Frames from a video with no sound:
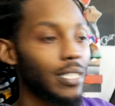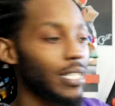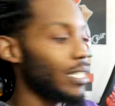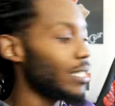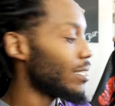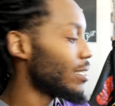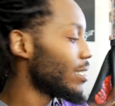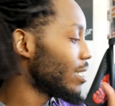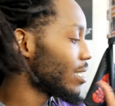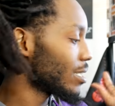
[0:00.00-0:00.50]

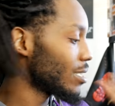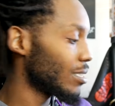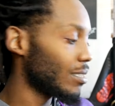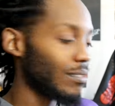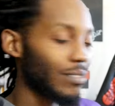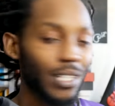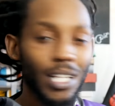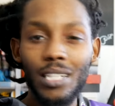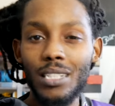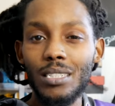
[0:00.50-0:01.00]
That that
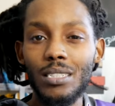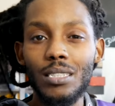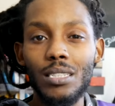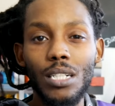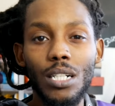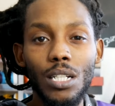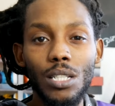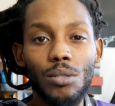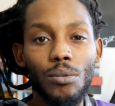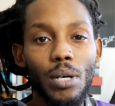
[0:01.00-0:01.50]
Lakers
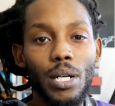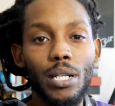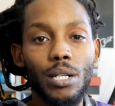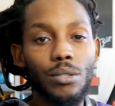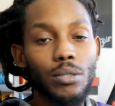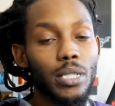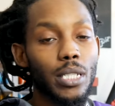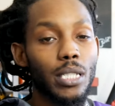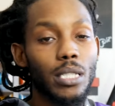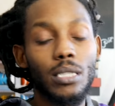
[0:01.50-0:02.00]
colorway
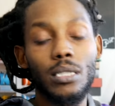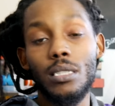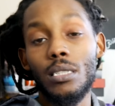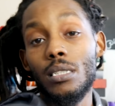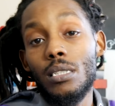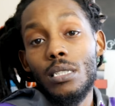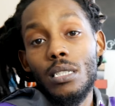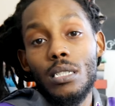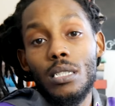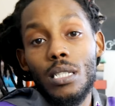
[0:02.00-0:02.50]
on kicks
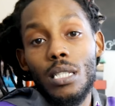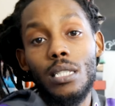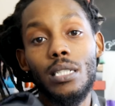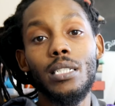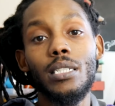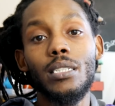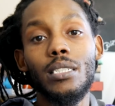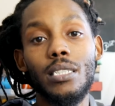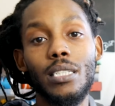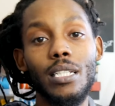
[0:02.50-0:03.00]
is just
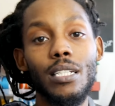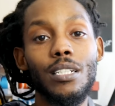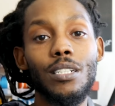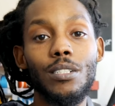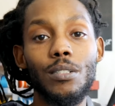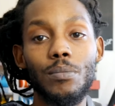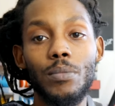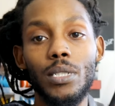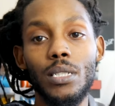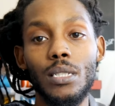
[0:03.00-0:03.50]
clean as hell
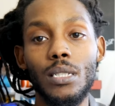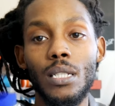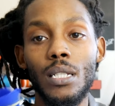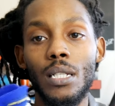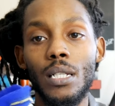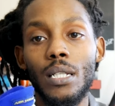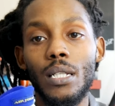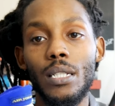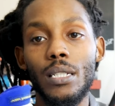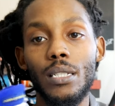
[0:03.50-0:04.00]
to me.
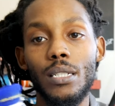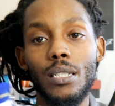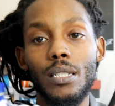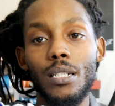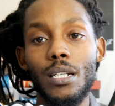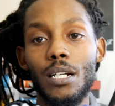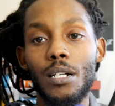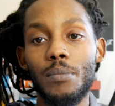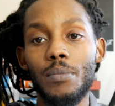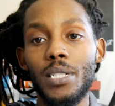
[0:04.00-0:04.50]
You know what I